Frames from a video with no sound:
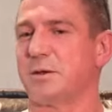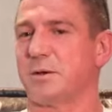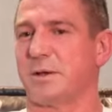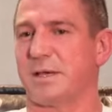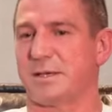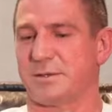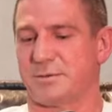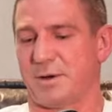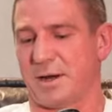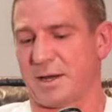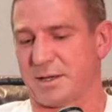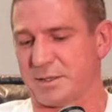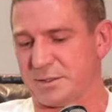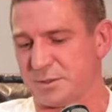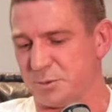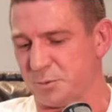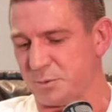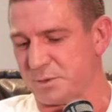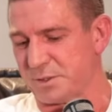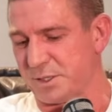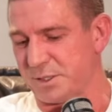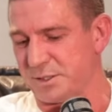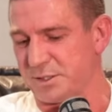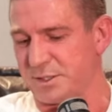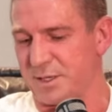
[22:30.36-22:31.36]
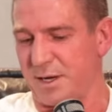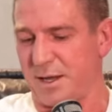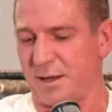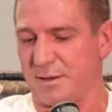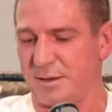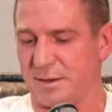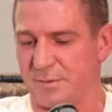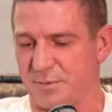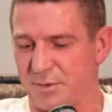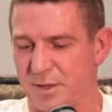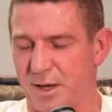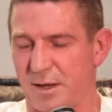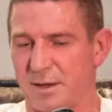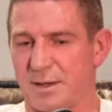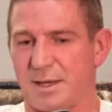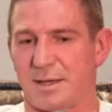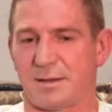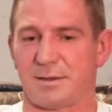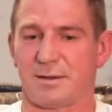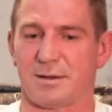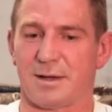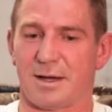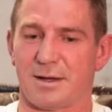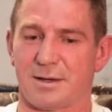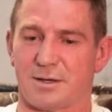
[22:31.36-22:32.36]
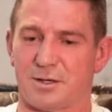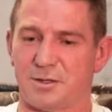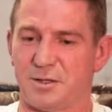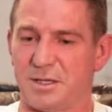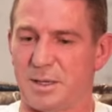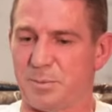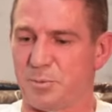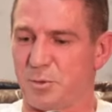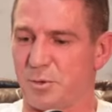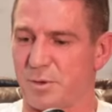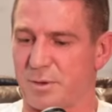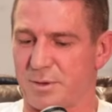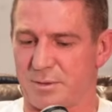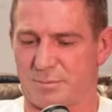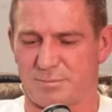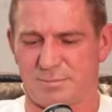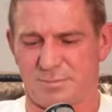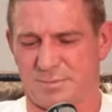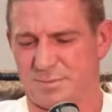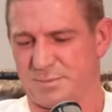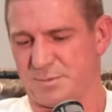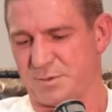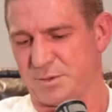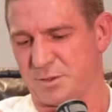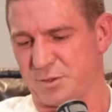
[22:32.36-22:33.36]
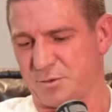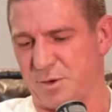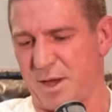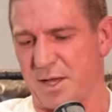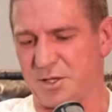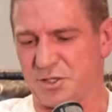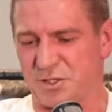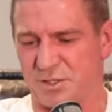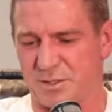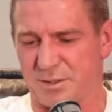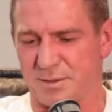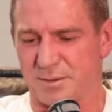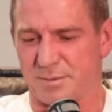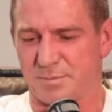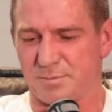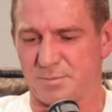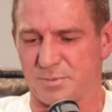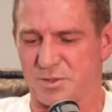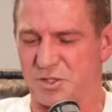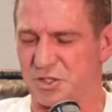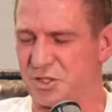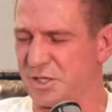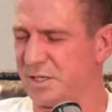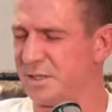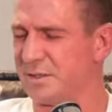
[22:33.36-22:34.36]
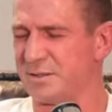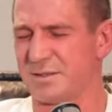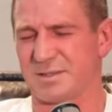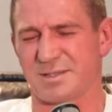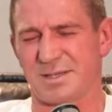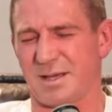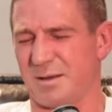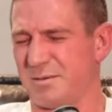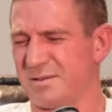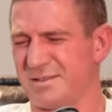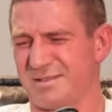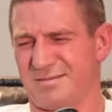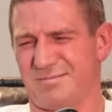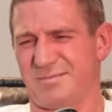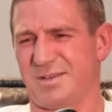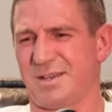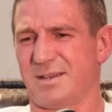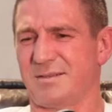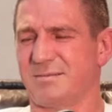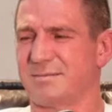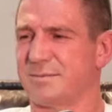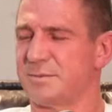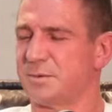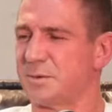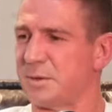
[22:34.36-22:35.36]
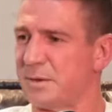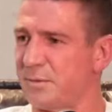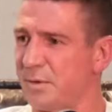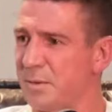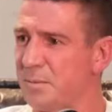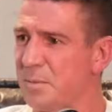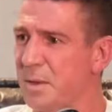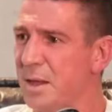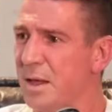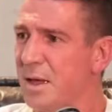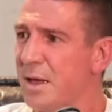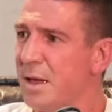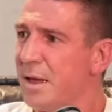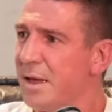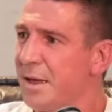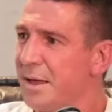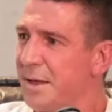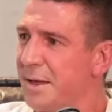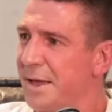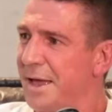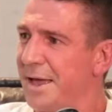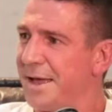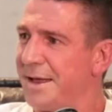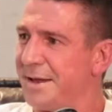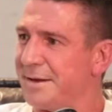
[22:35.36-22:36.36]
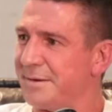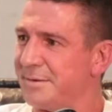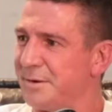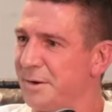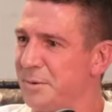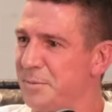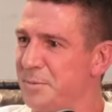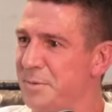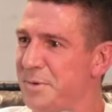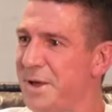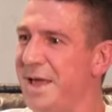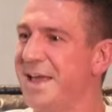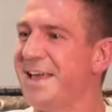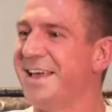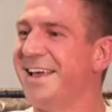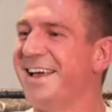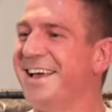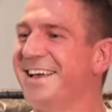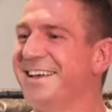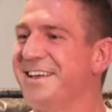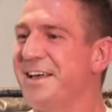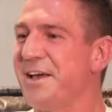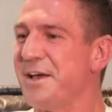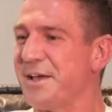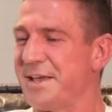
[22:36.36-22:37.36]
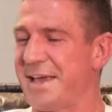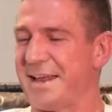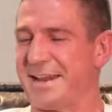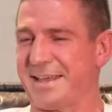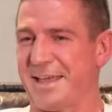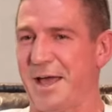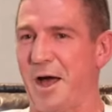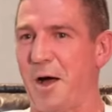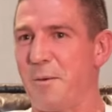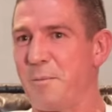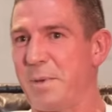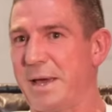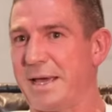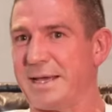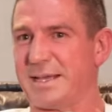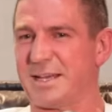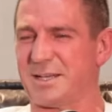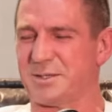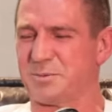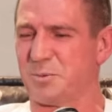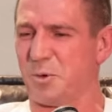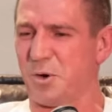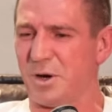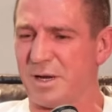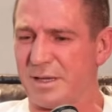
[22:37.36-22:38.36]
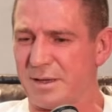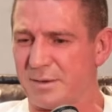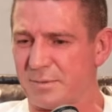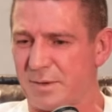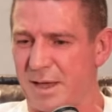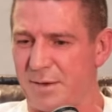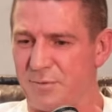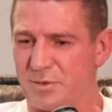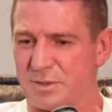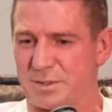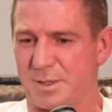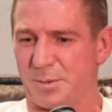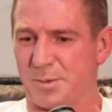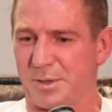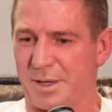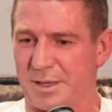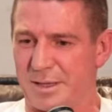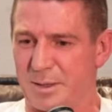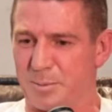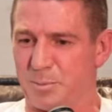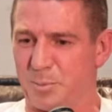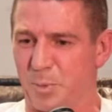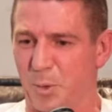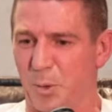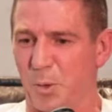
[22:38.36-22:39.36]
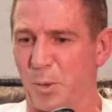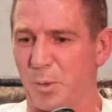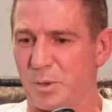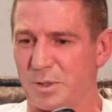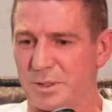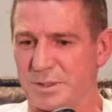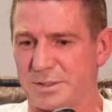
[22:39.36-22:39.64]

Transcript: said he reckons it was because if you don't get a clip or scratch your shins or something. I was like, mate, whatever. And he had to go at me. He goes, why do you every time you get the ball,